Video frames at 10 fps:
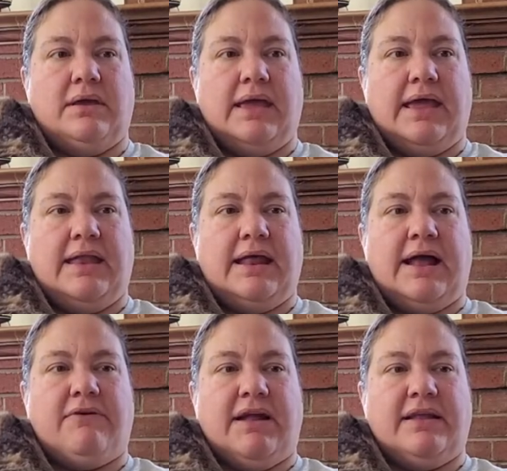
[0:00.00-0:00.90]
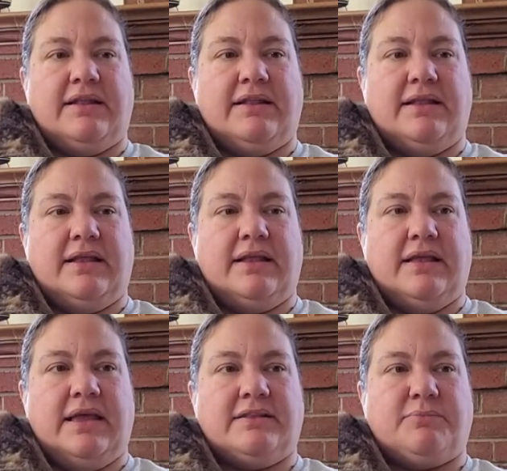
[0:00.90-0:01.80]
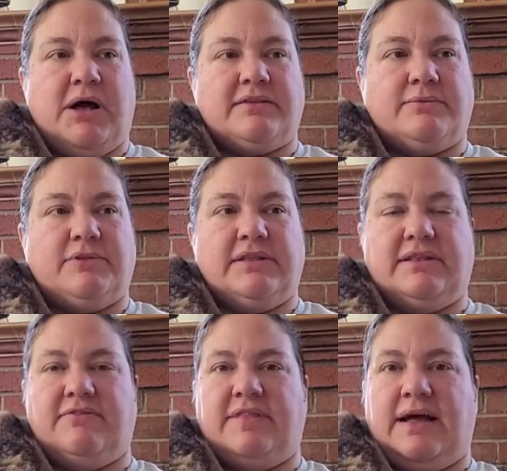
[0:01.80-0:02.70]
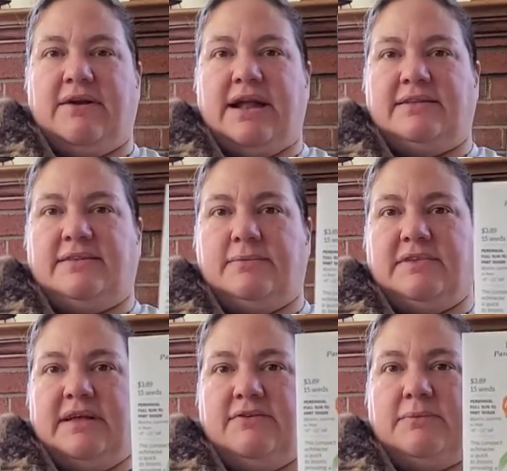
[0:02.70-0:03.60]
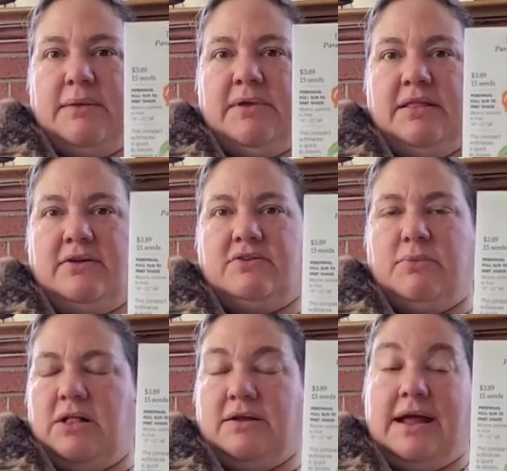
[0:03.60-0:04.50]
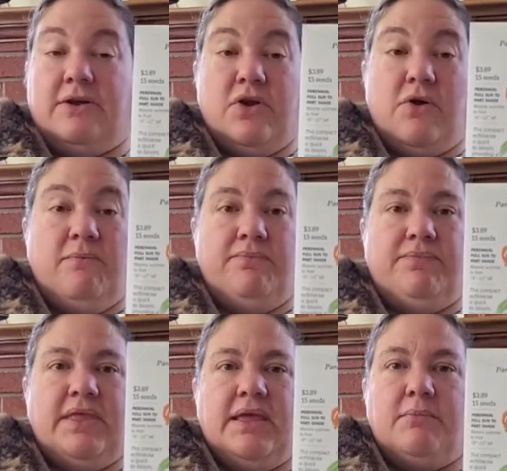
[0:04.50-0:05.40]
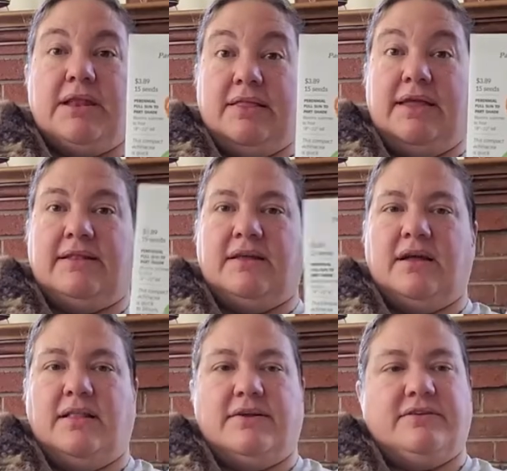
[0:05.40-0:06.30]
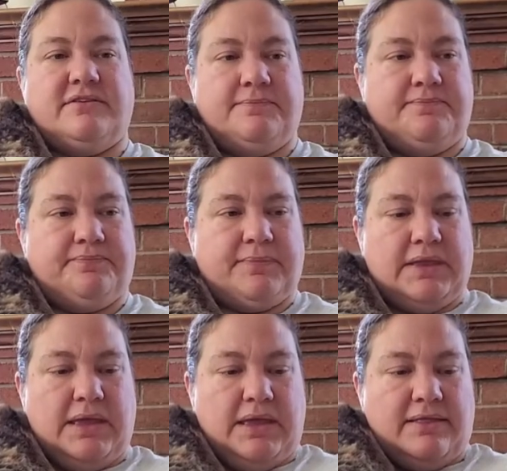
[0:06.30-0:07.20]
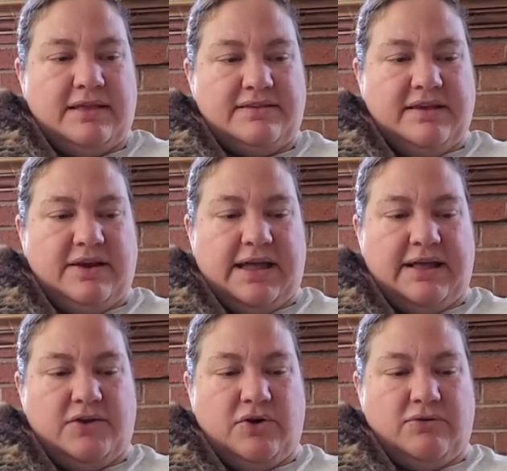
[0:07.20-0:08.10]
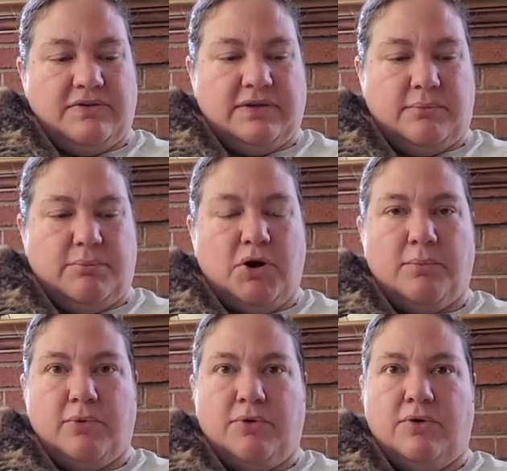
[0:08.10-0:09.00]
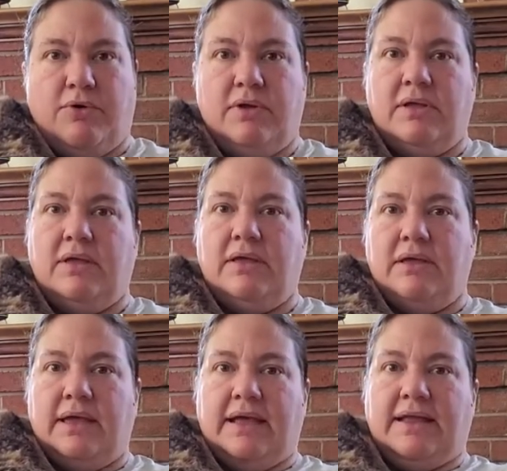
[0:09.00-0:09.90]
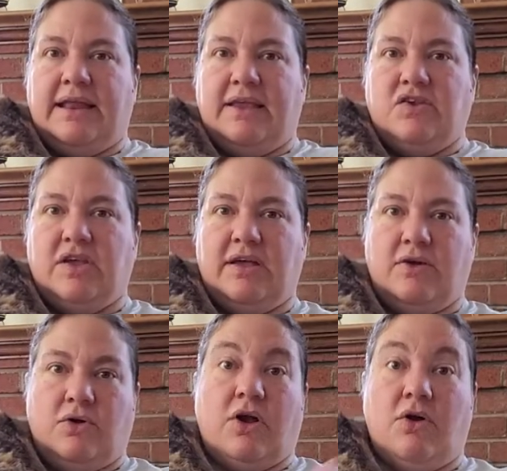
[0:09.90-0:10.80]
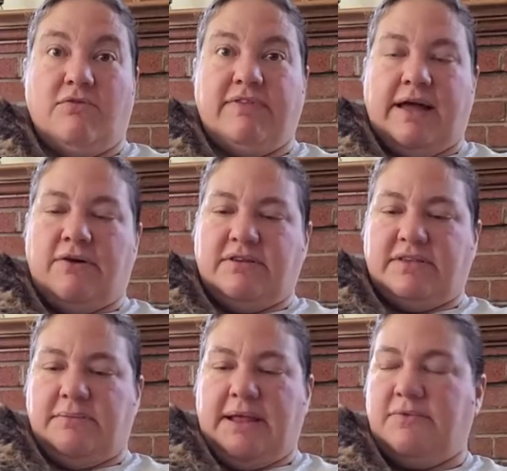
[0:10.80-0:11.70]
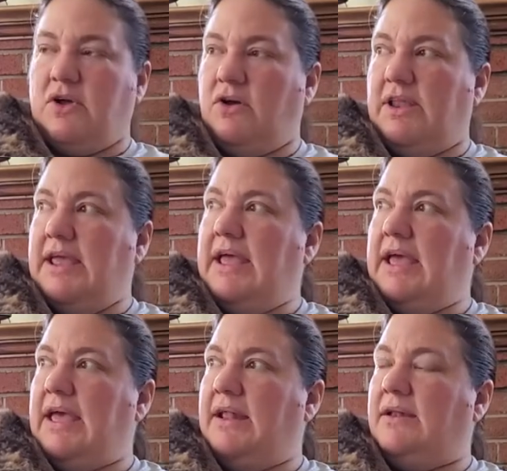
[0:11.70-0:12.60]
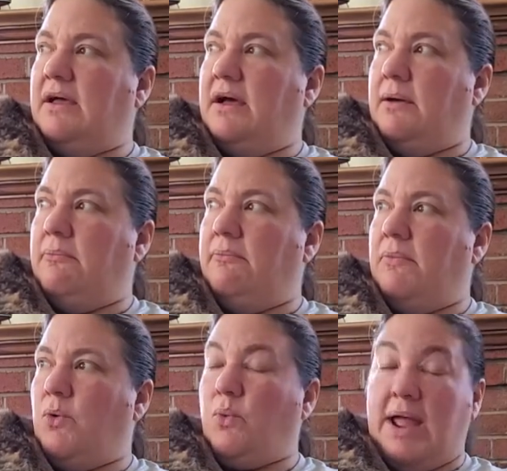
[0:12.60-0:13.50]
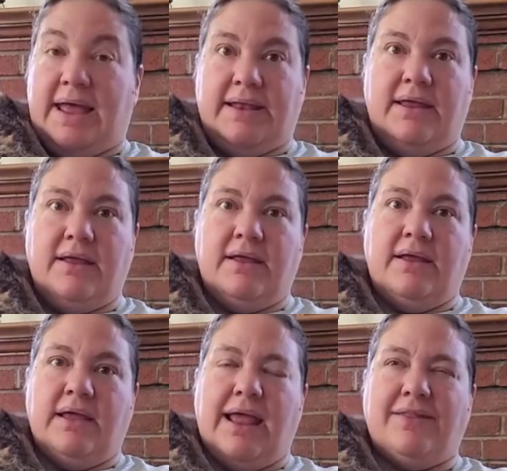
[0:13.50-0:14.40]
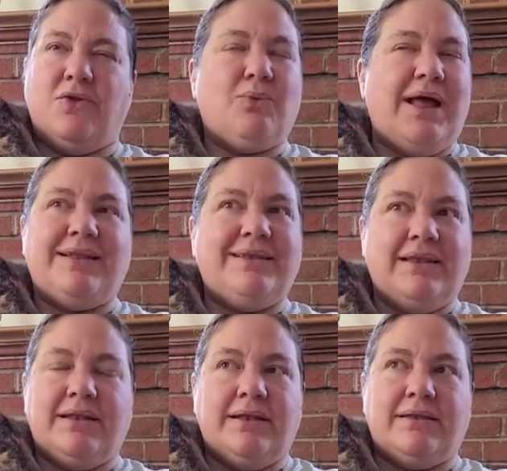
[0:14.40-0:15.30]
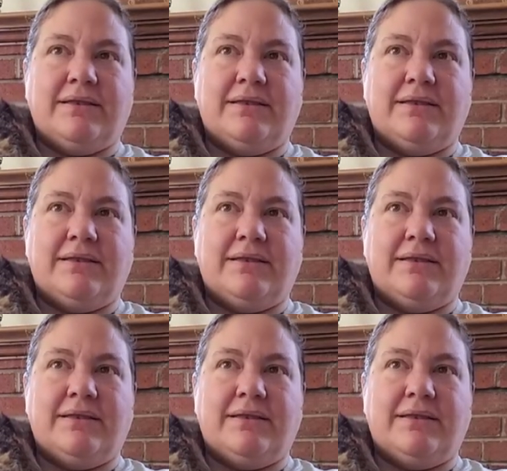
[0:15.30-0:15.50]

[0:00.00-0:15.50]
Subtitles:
And I reckon it's possible that the flower heads themselves might be a little smaller. I don't know. But I like the colors. This year I had grown some purple echinacea, or coneflower sometimes called, and red. And the red didn't